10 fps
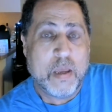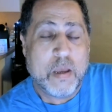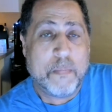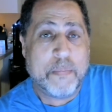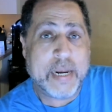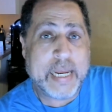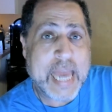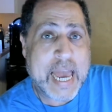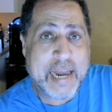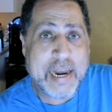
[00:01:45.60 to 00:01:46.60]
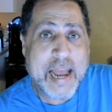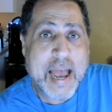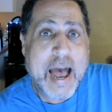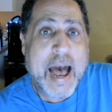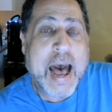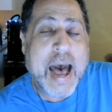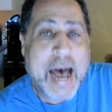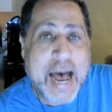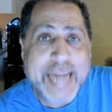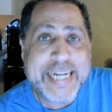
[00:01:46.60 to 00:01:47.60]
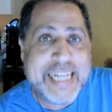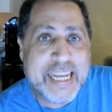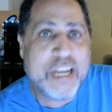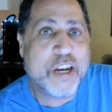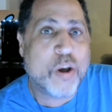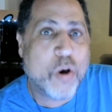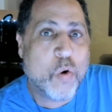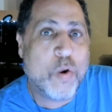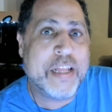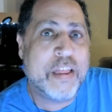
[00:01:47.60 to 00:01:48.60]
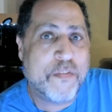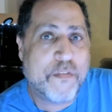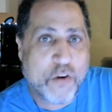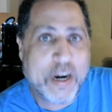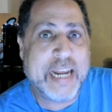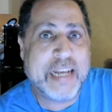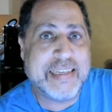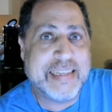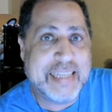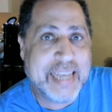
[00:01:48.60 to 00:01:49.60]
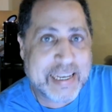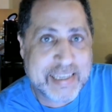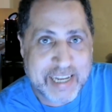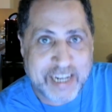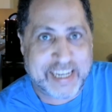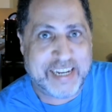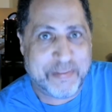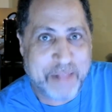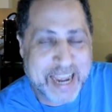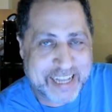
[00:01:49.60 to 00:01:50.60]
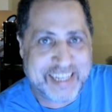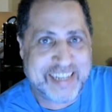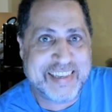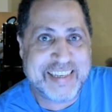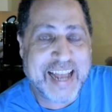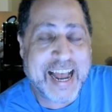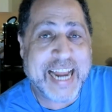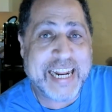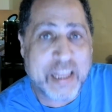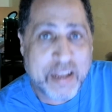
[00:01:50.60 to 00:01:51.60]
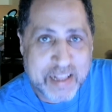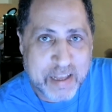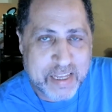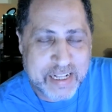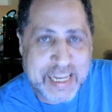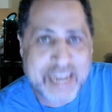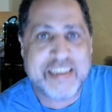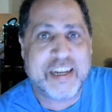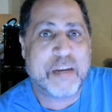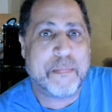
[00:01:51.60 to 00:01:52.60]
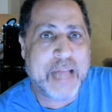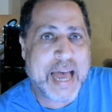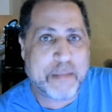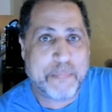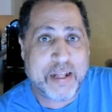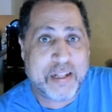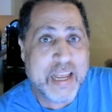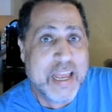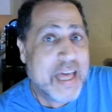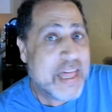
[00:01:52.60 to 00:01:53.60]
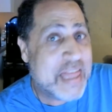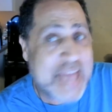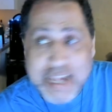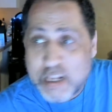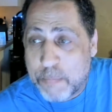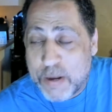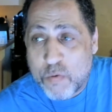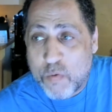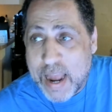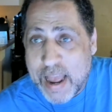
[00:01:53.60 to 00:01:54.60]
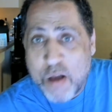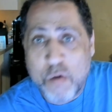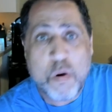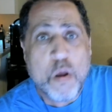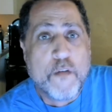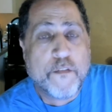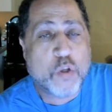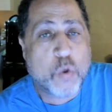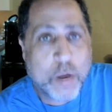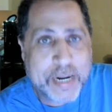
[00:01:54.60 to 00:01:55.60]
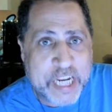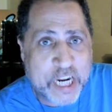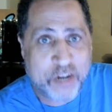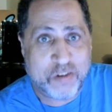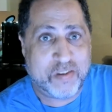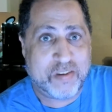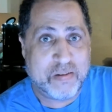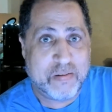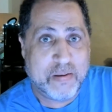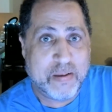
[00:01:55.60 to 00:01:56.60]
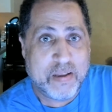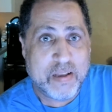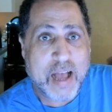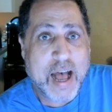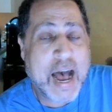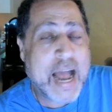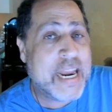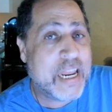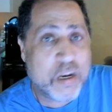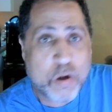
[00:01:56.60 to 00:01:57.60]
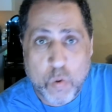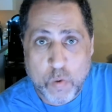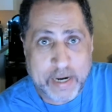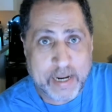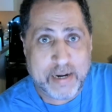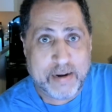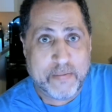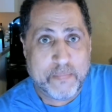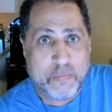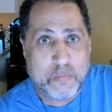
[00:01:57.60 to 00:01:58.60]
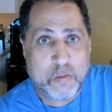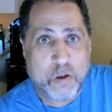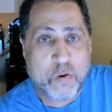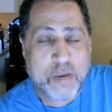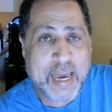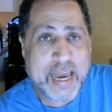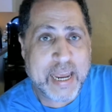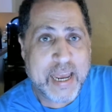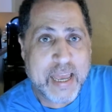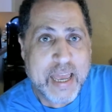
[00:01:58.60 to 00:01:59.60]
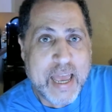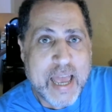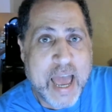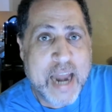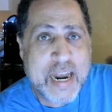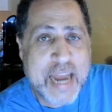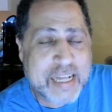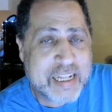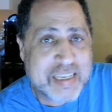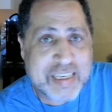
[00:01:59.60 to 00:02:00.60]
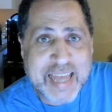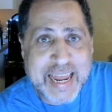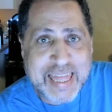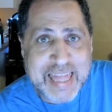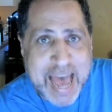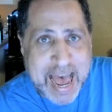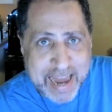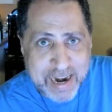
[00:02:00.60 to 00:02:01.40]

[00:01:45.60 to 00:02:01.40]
But again, I didn't coin the phrase dick sucking necklace. I the, the, the dick sucking black belt. That's been around for twenty years. I didn't coin it. Okay, and a necklace like that,